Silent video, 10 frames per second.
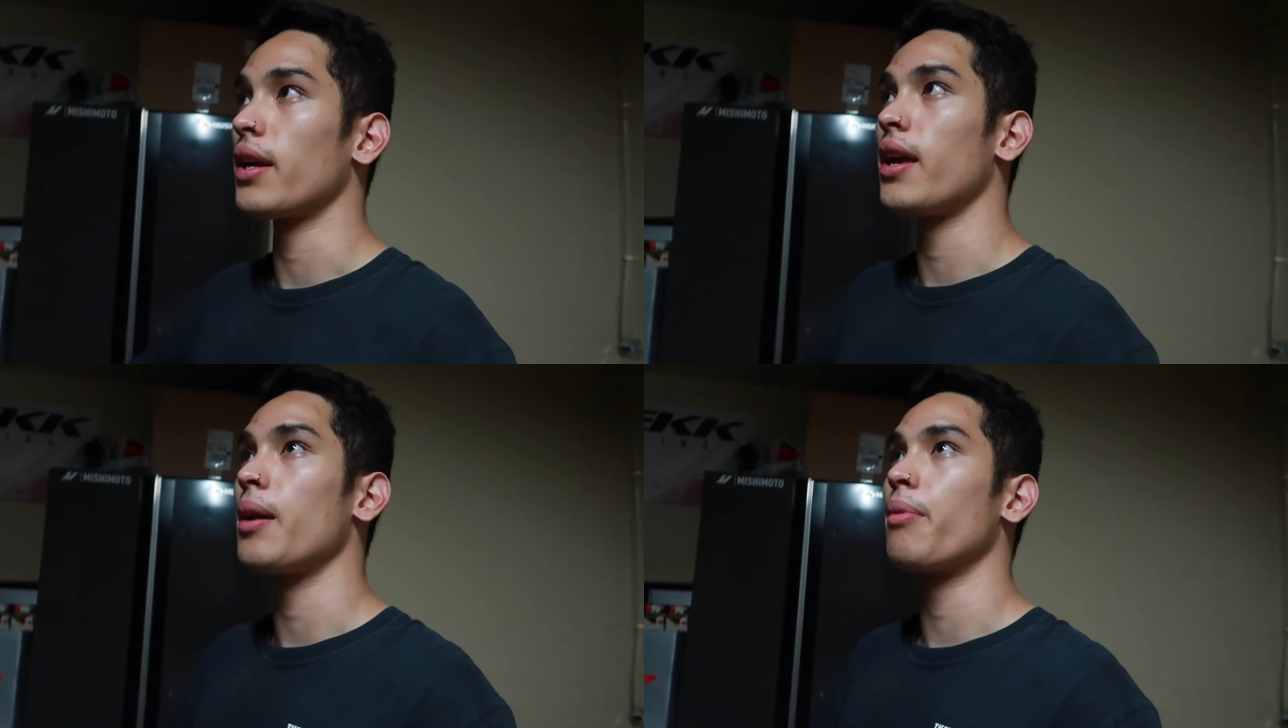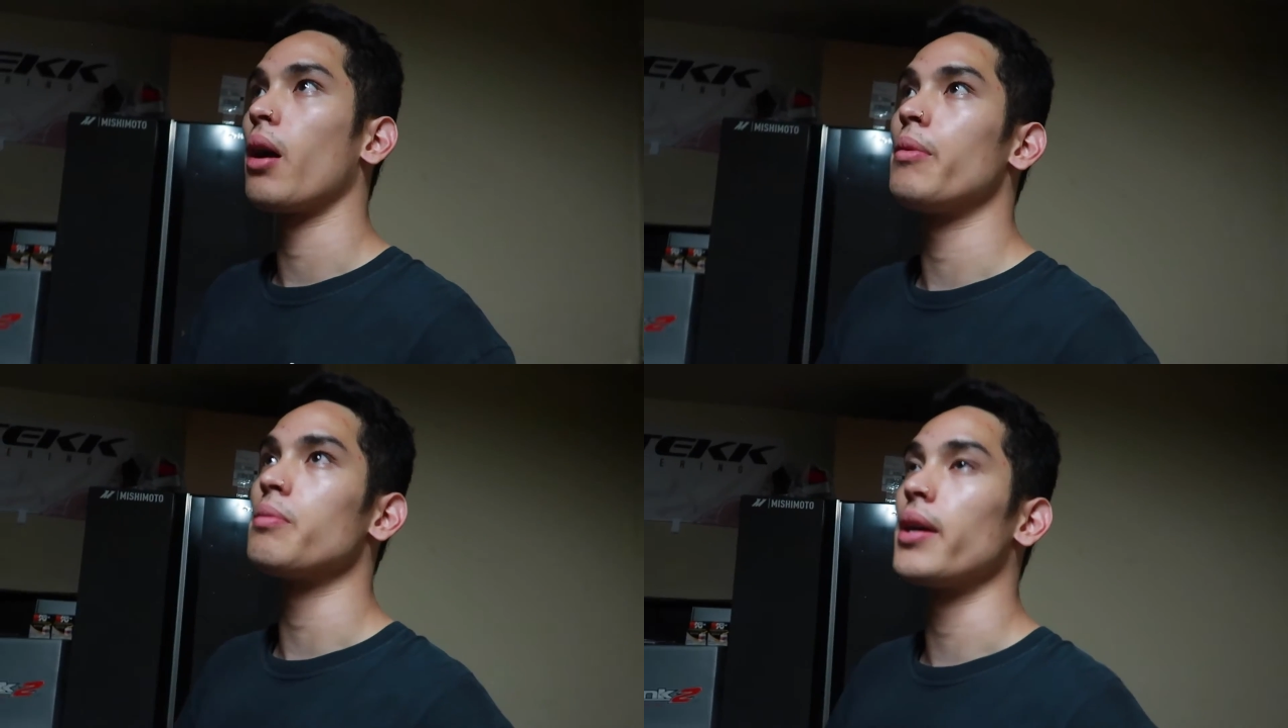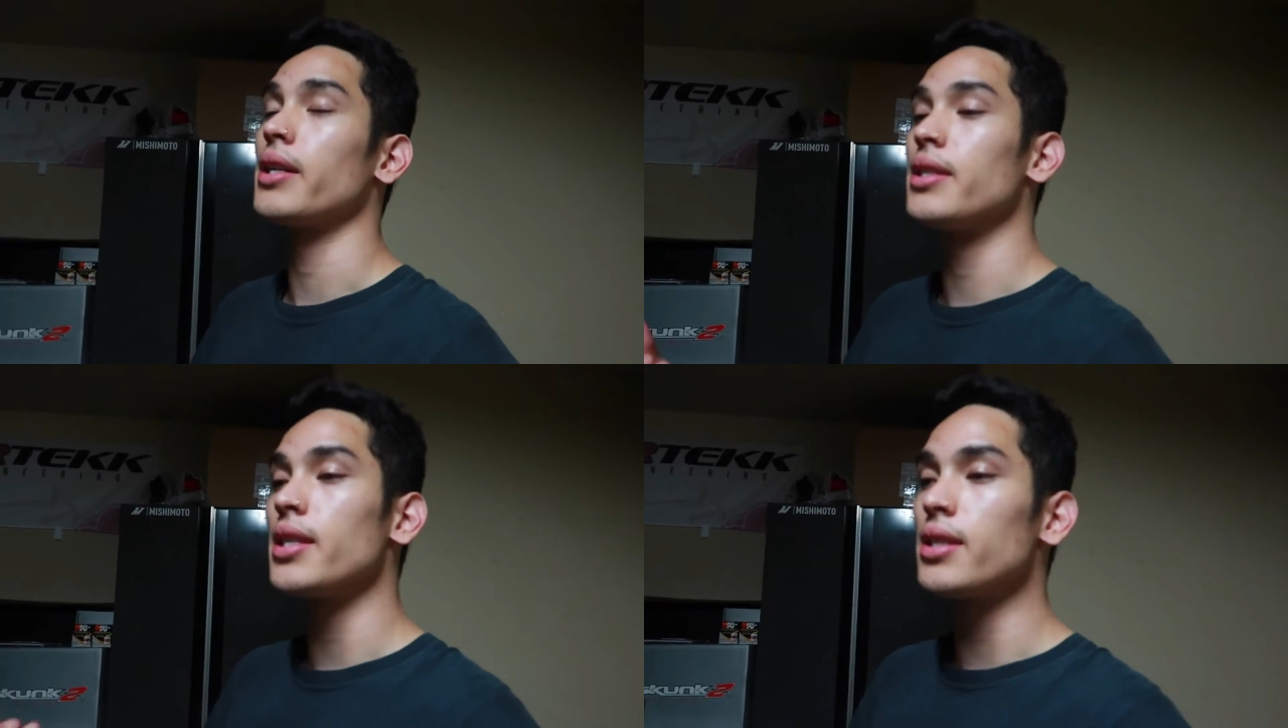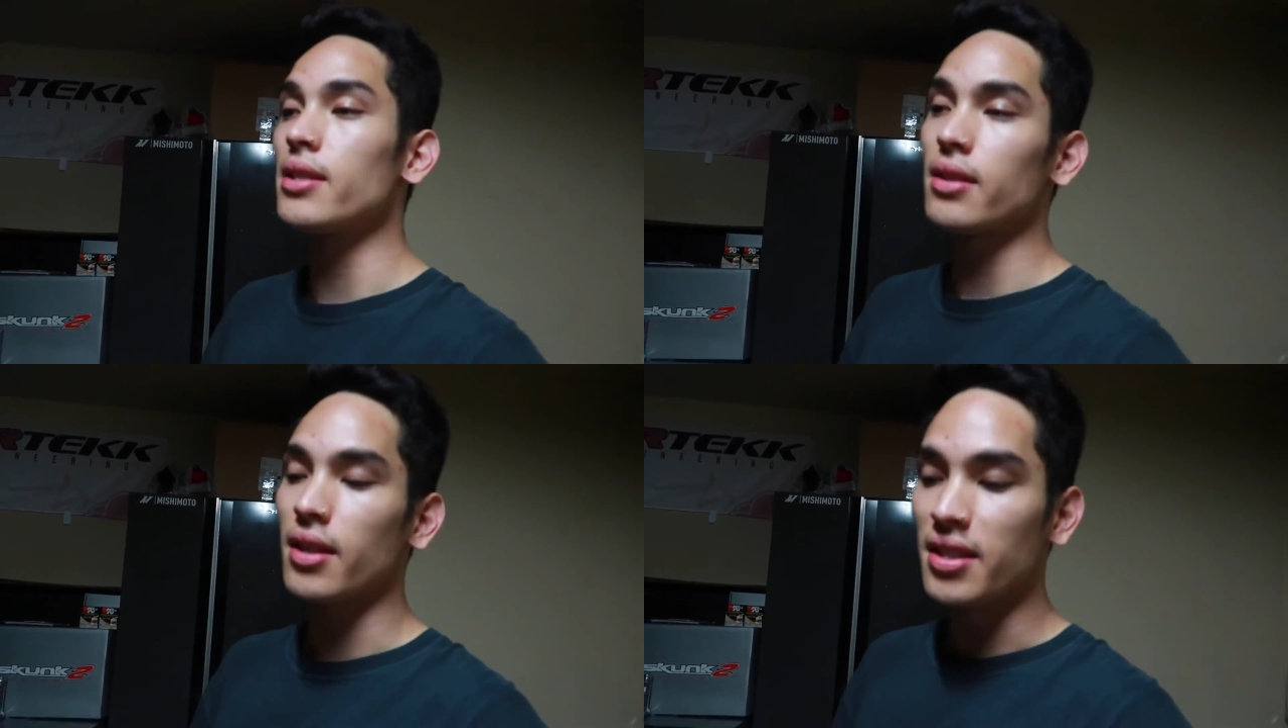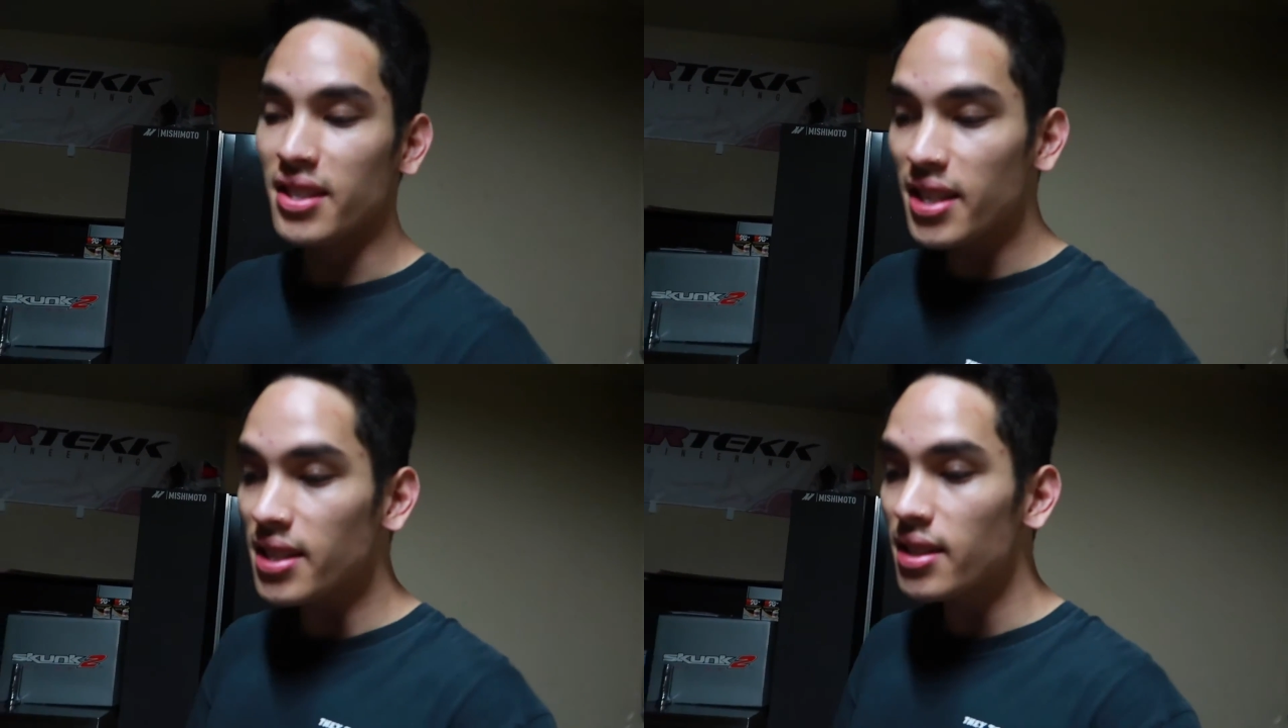I can't promise my
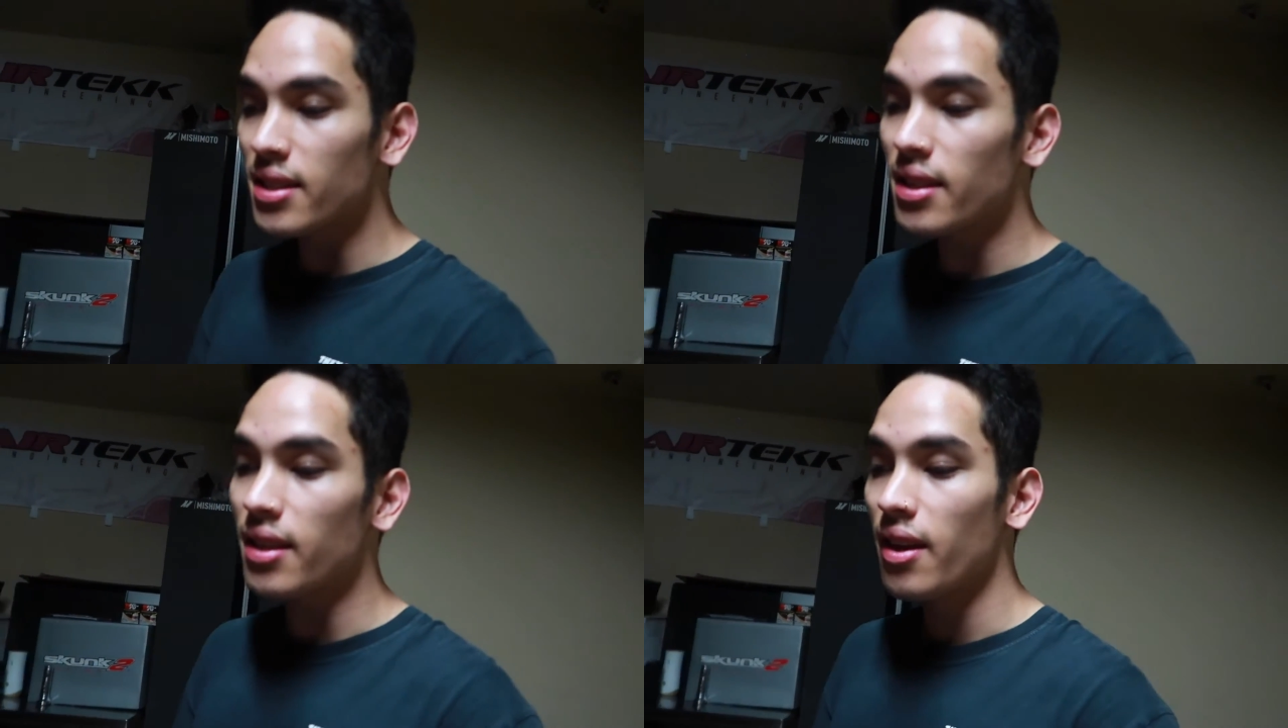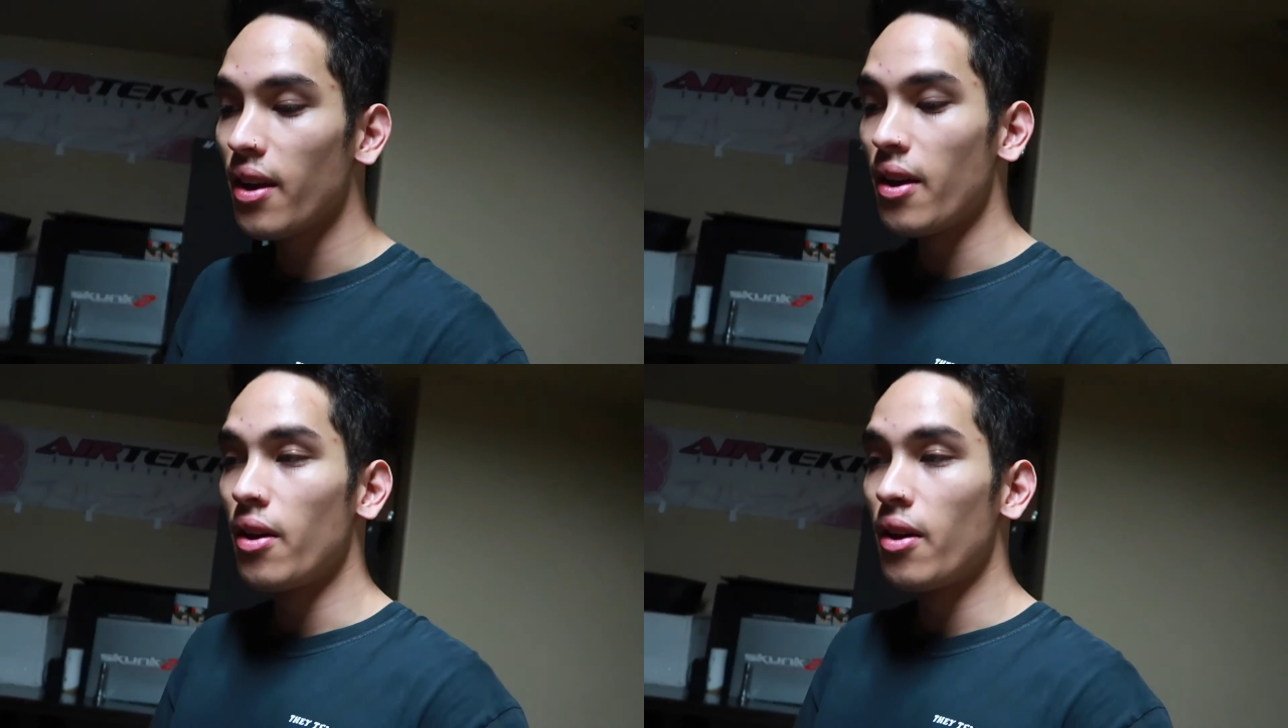consistency